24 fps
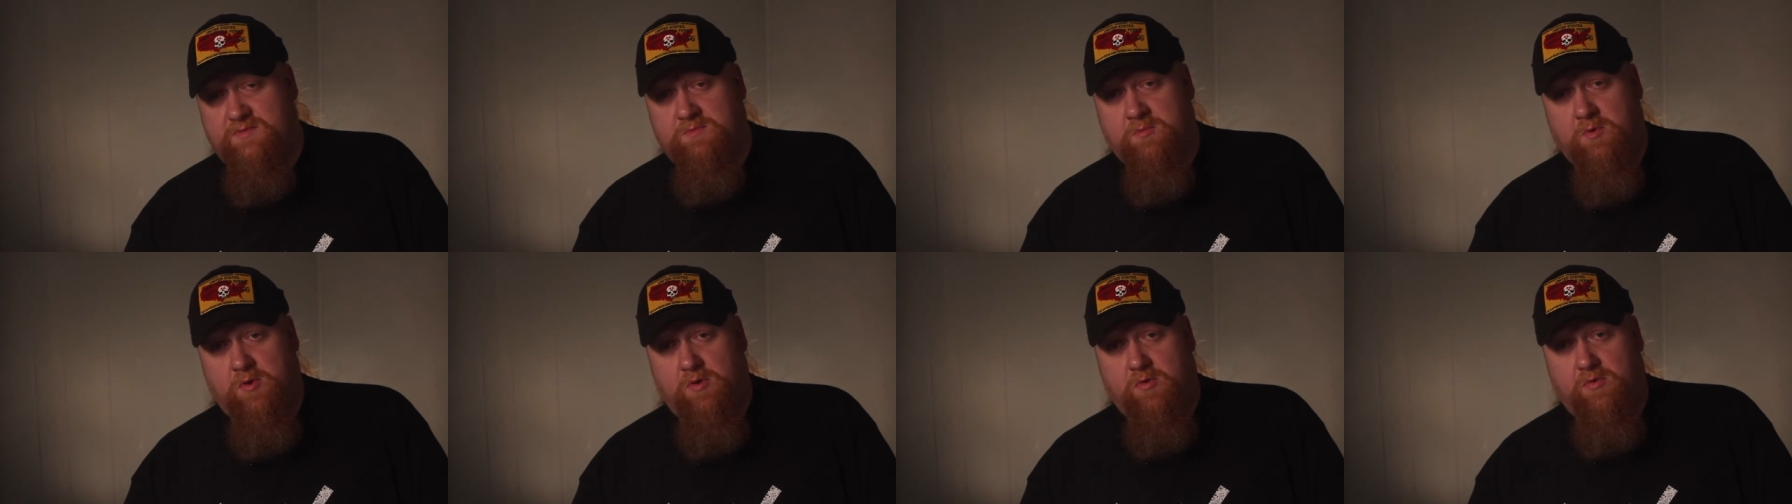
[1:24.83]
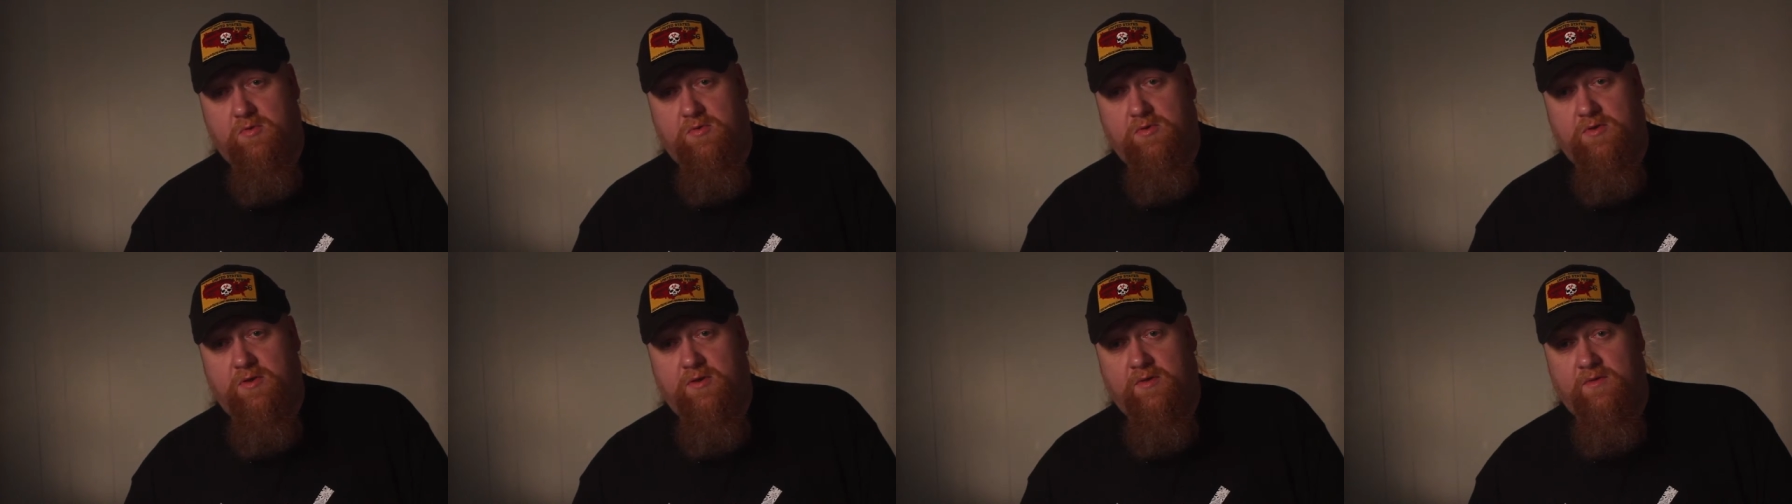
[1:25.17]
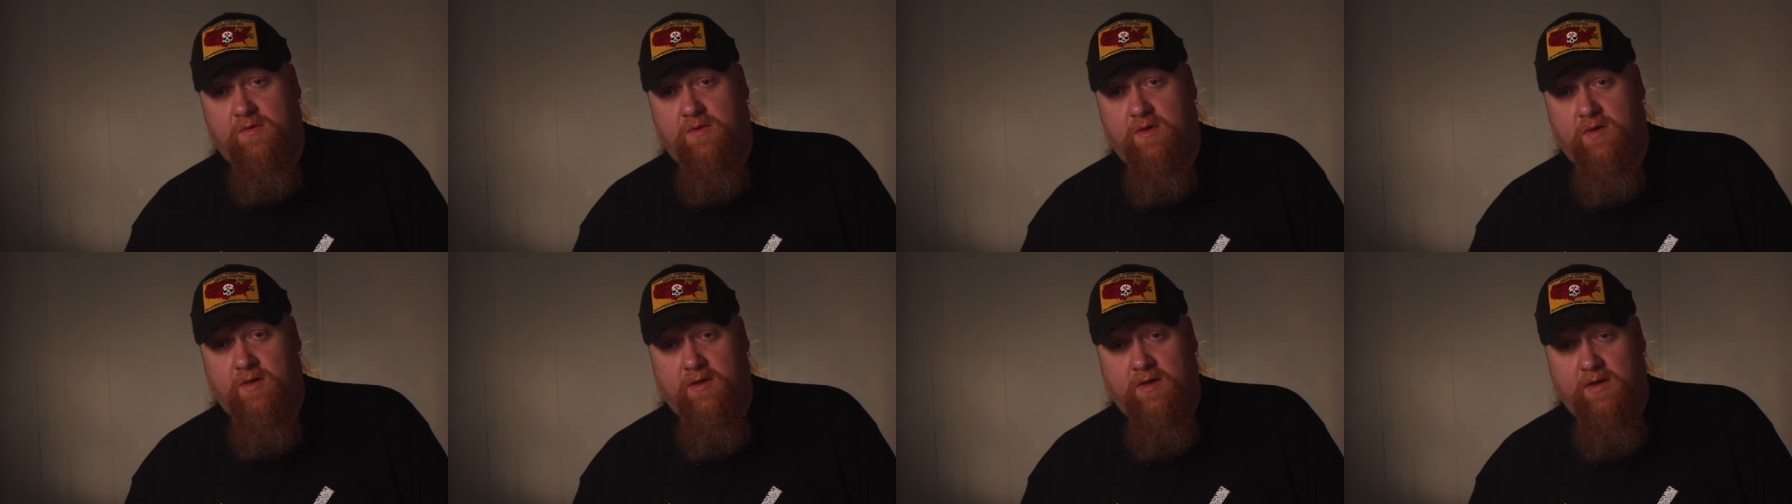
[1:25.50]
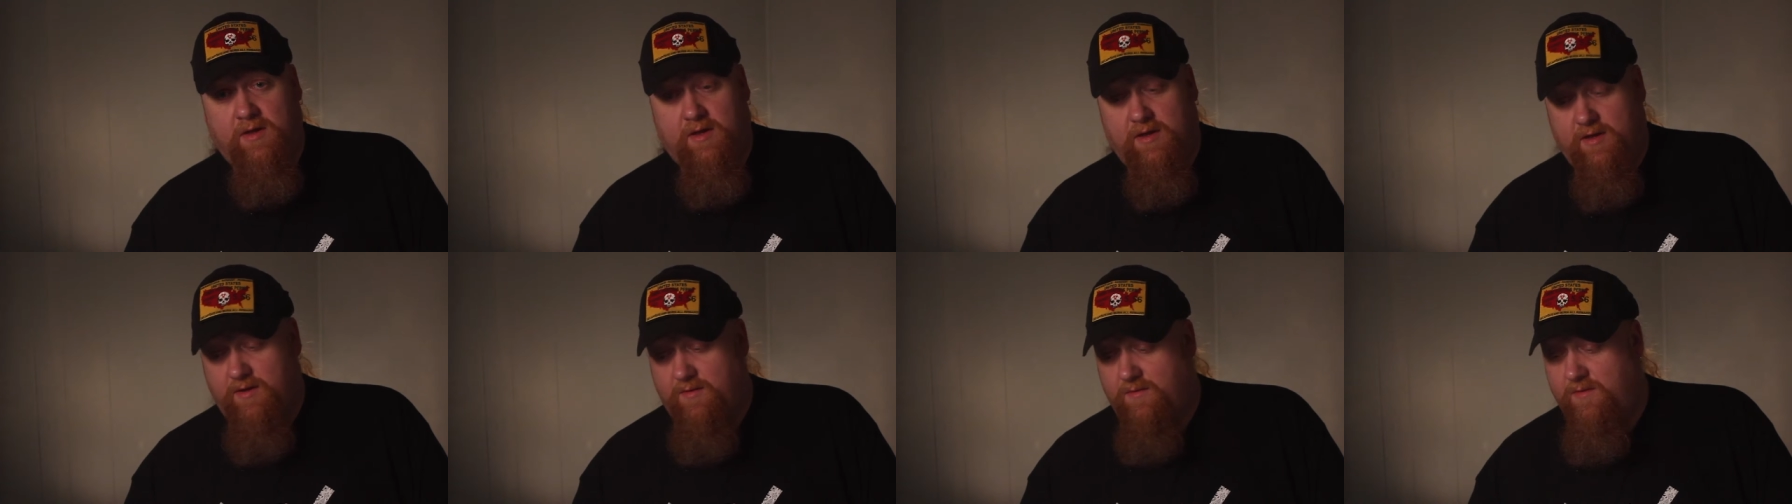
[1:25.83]
smooth.
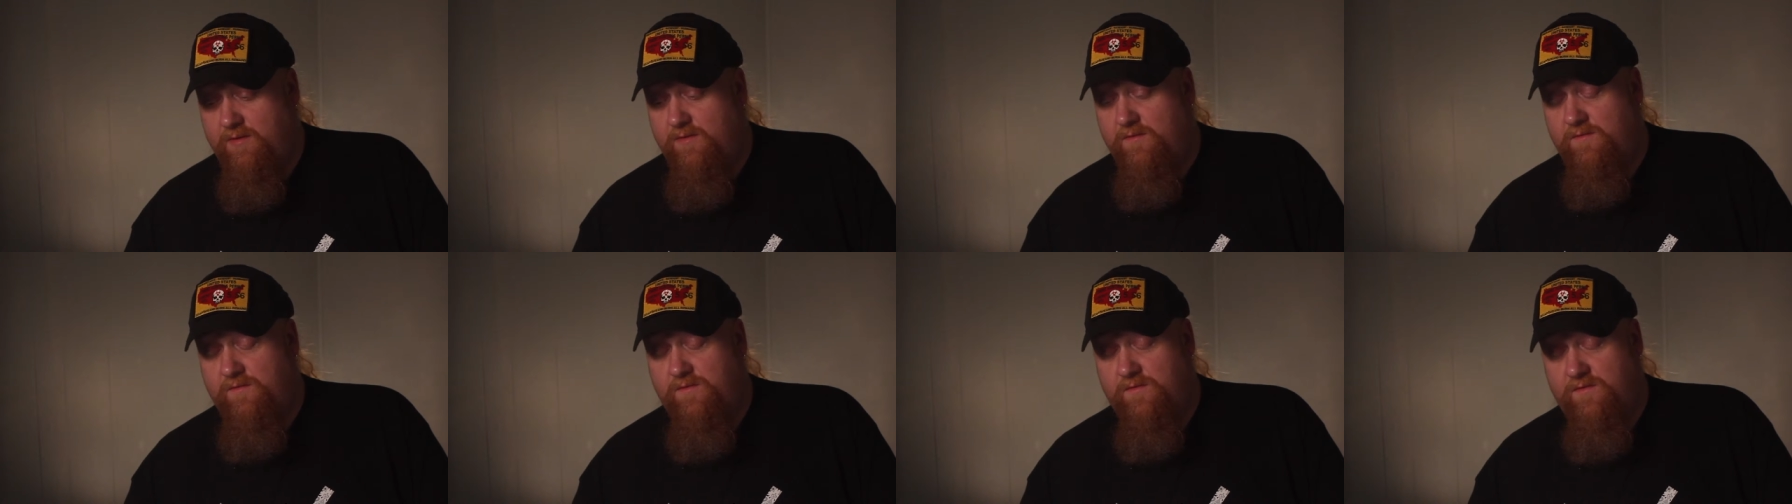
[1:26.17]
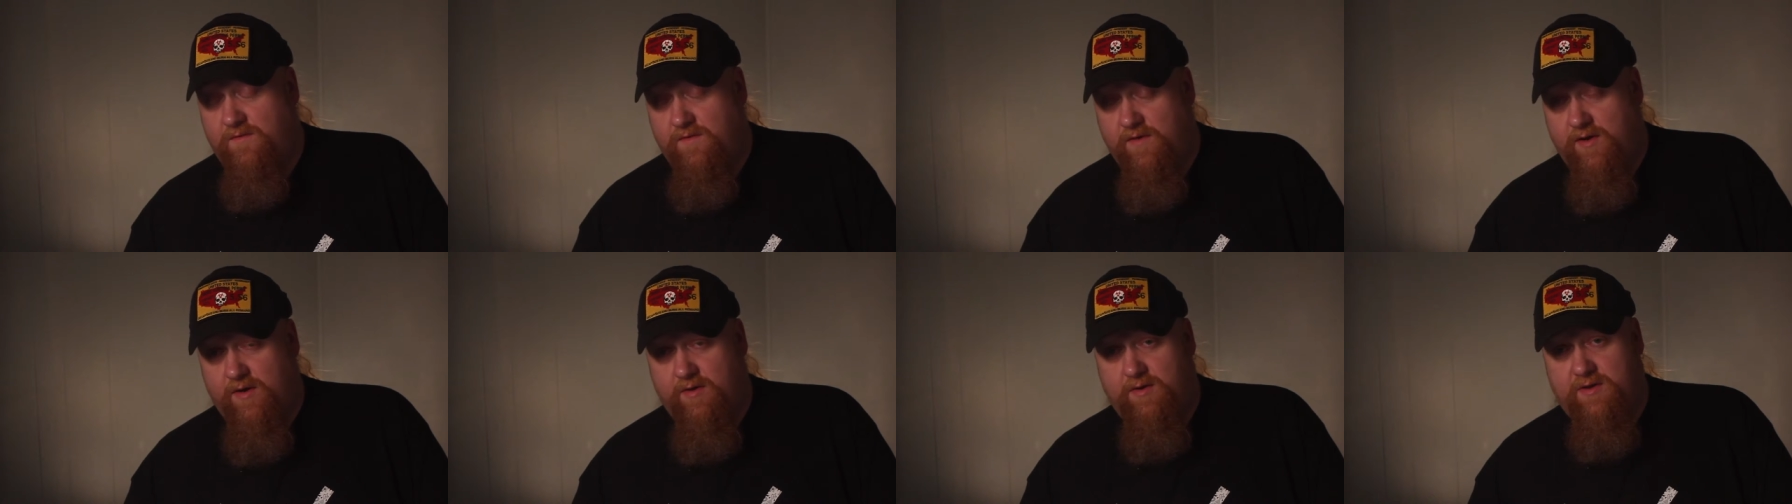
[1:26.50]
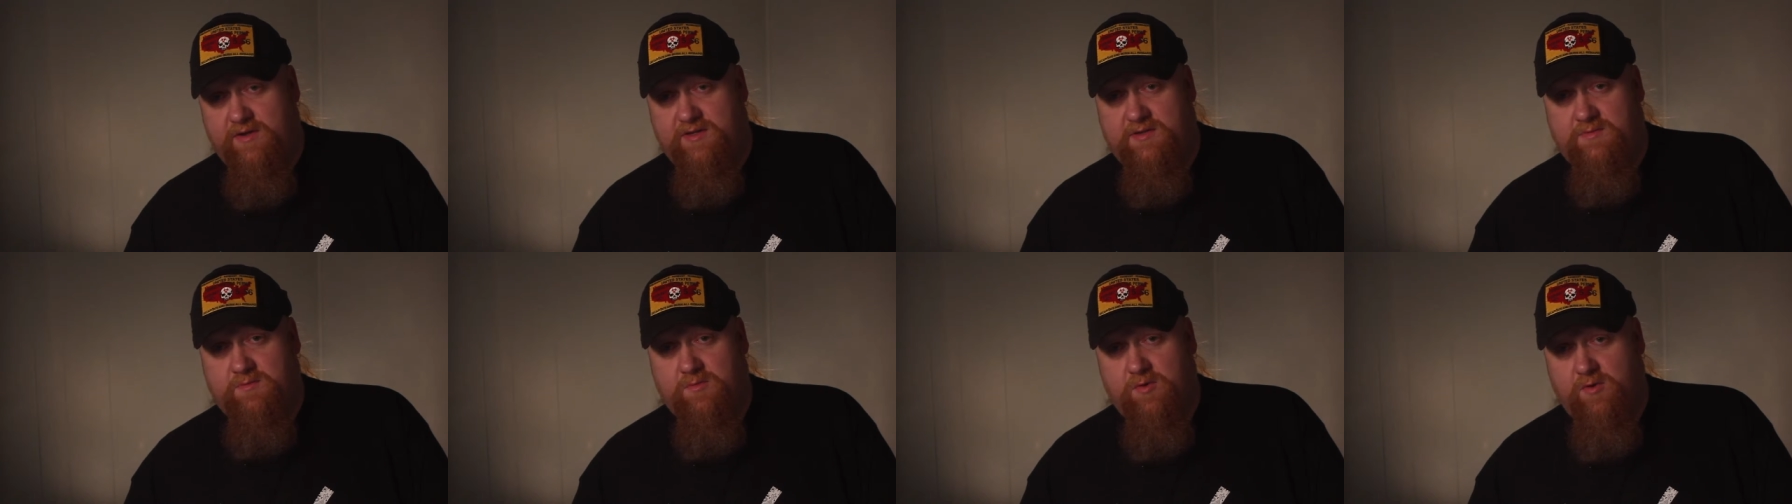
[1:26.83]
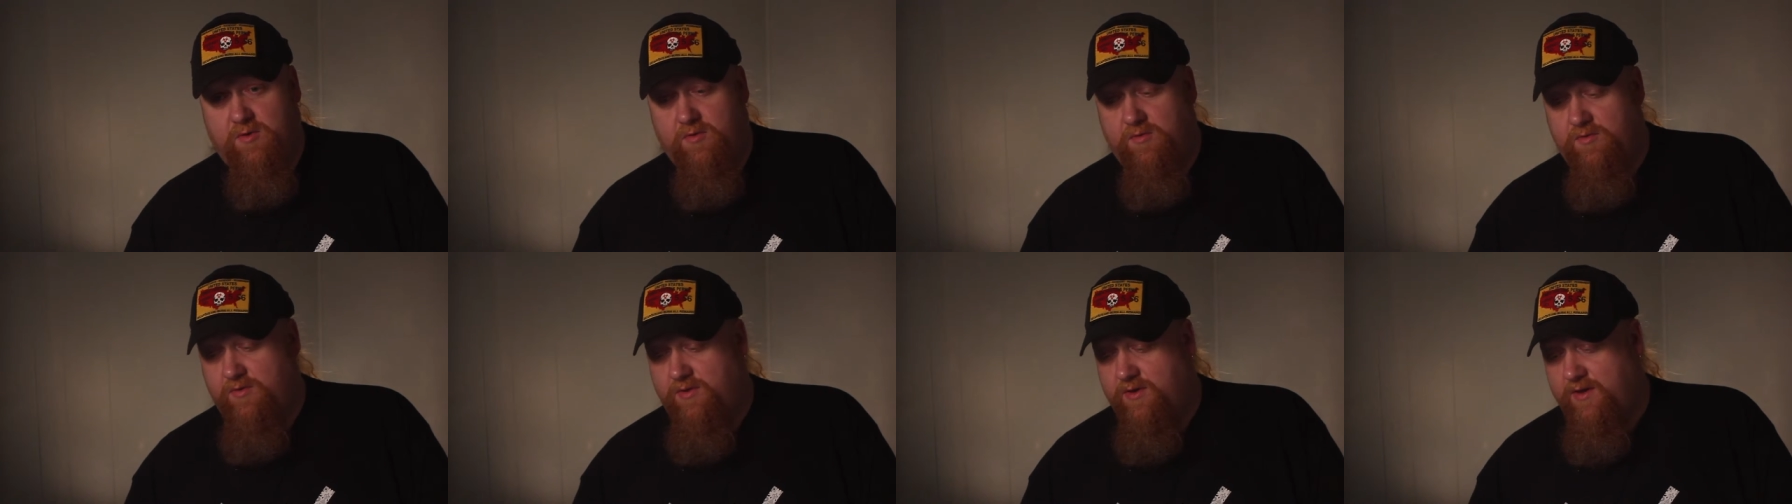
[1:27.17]
I mean, very
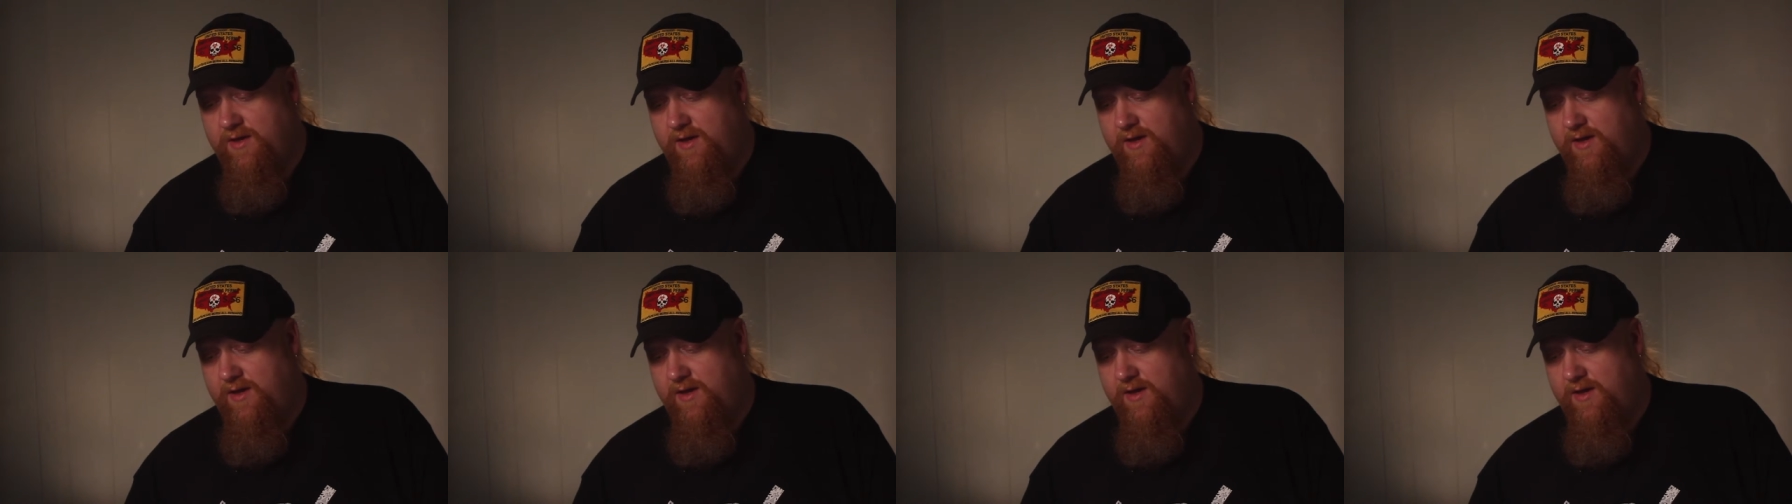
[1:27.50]
smooth.